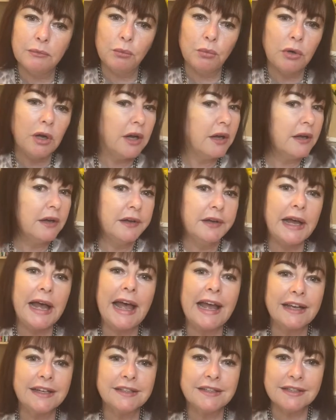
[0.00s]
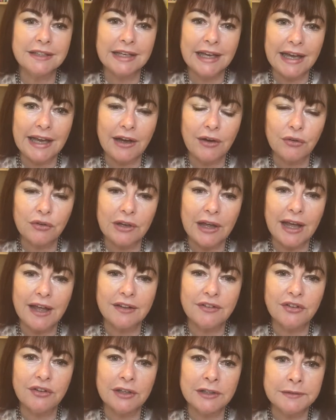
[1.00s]
acting out,
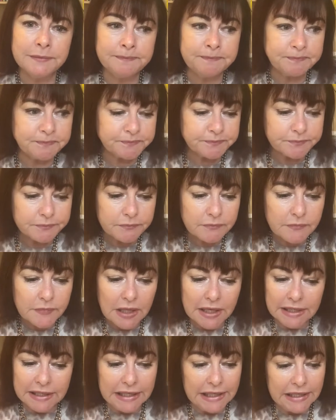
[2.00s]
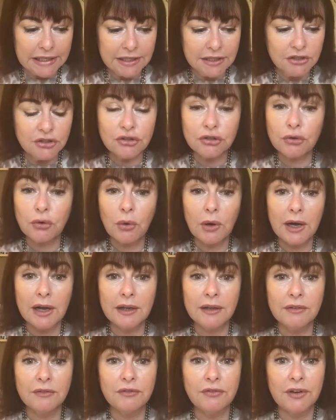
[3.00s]
as in get into
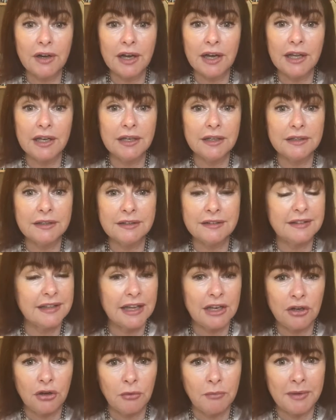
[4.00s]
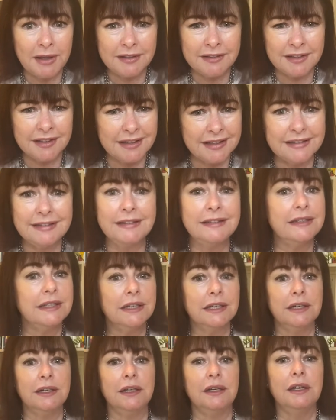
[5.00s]
quite violent
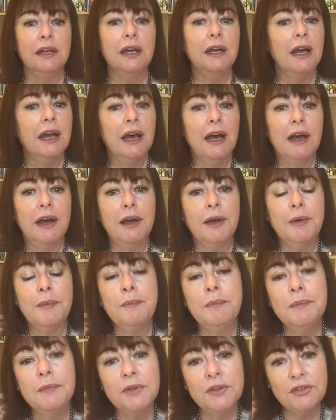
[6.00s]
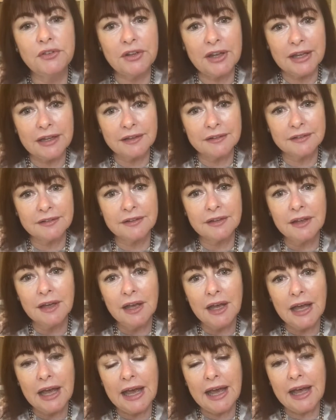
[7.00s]
sadomasochistic sex.
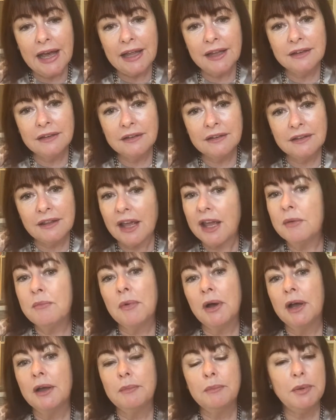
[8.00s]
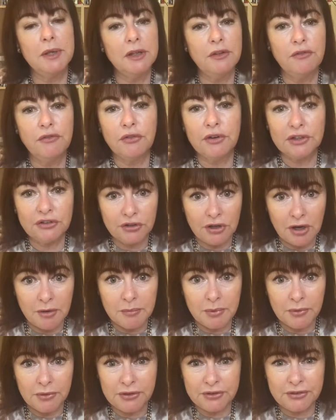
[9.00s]
And they might be, for
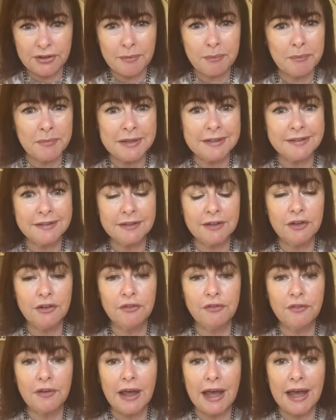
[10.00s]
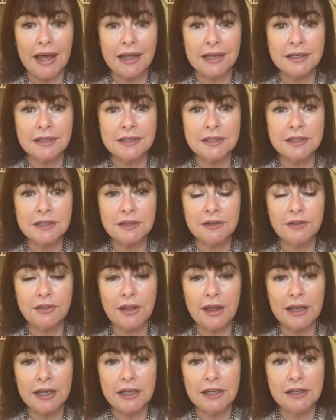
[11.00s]
example, the submissive, and
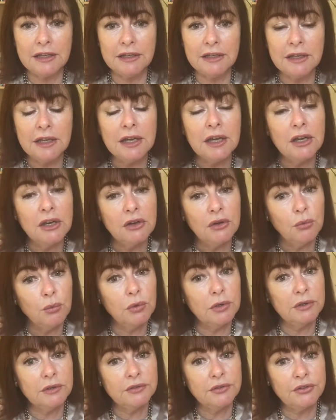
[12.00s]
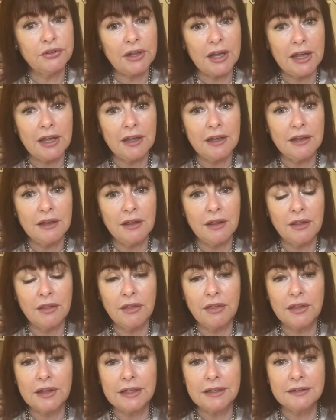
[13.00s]
they will say
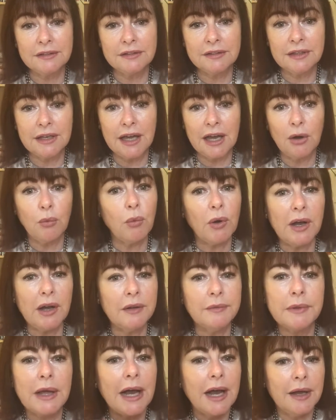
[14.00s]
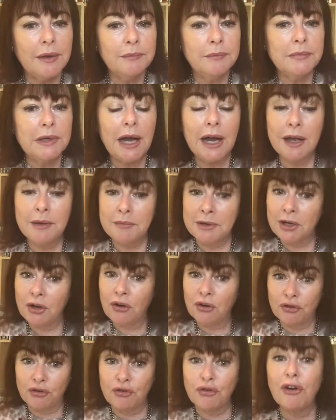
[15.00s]
things like, well, I'm in
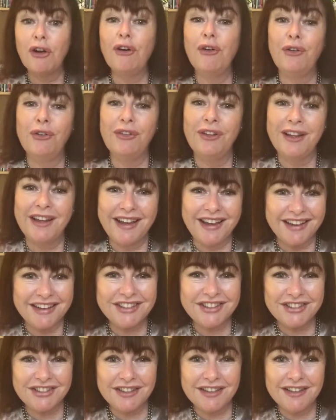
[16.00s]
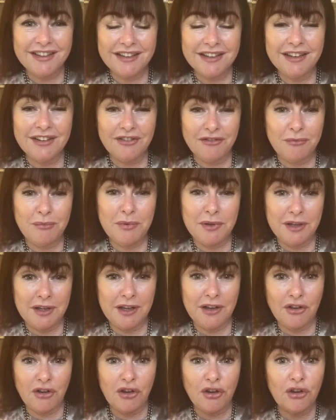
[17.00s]
control actually of
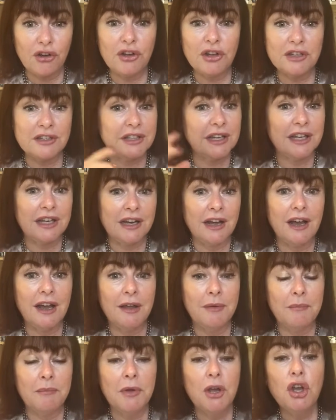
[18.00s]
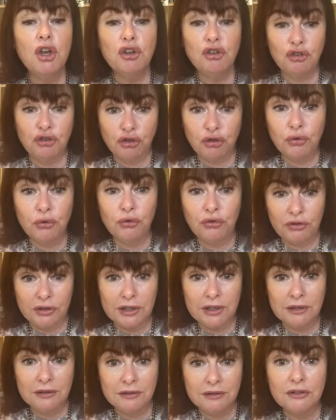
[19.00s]
being hurt, and I'm
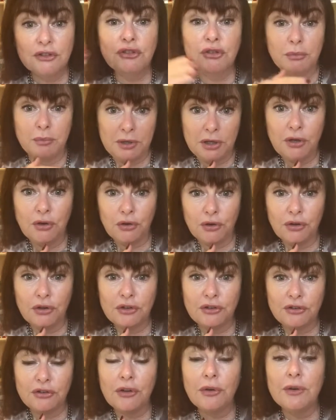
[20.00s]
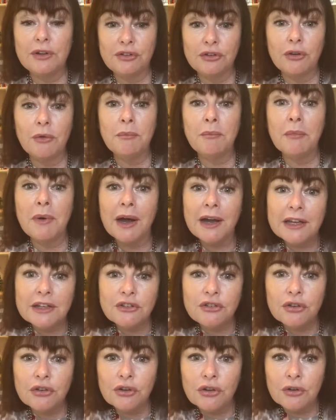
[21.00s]
choosing to be hurt, so it's on my
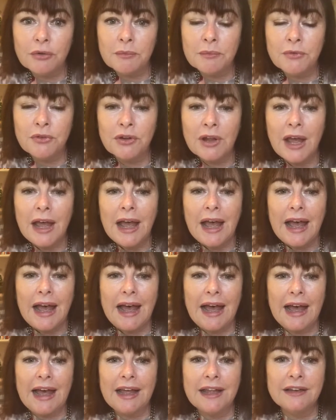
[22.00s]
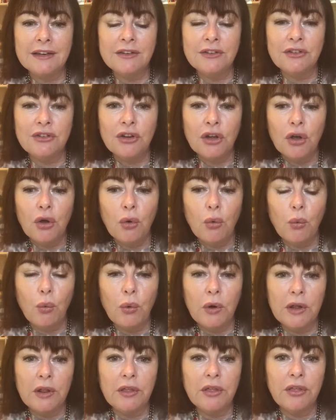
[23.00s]
terms. And
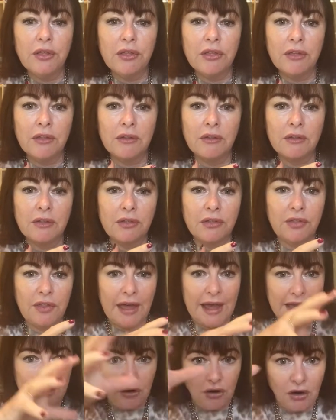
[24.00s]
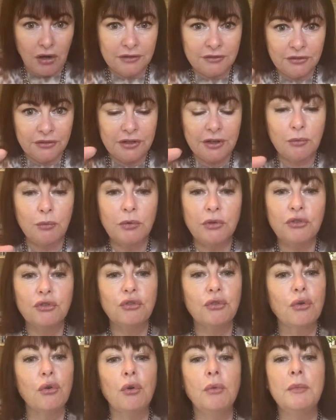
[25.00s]
with that concept, with
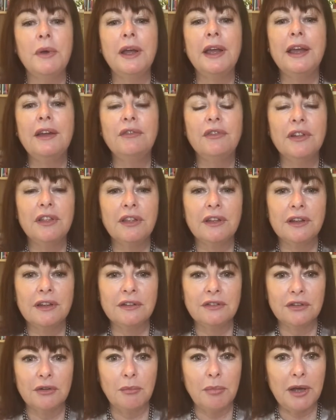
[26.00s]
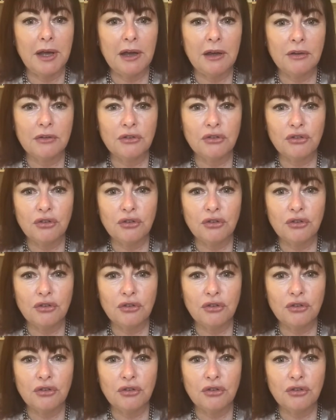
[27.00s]
trauma, everything's about